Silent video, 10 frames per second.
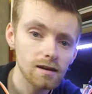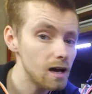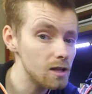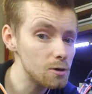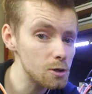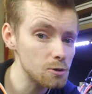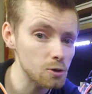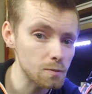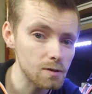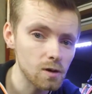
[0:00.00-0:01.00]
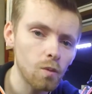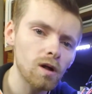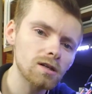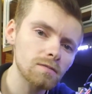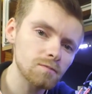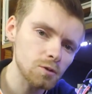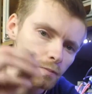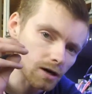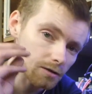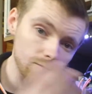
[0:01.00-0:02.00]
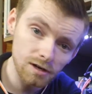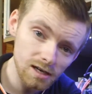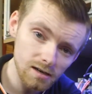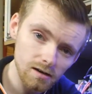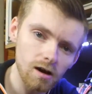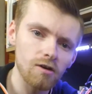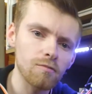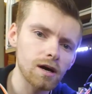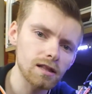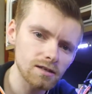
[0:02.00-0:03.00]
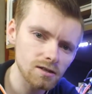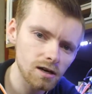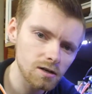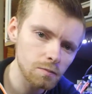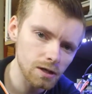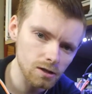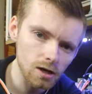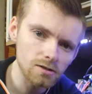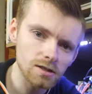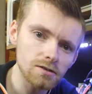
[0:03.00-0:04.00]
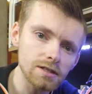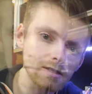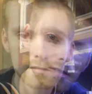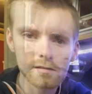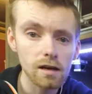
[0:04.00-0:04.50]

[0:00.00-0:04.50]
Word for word: Hello YouTube! Welcome to part three of my laser cutter build log series.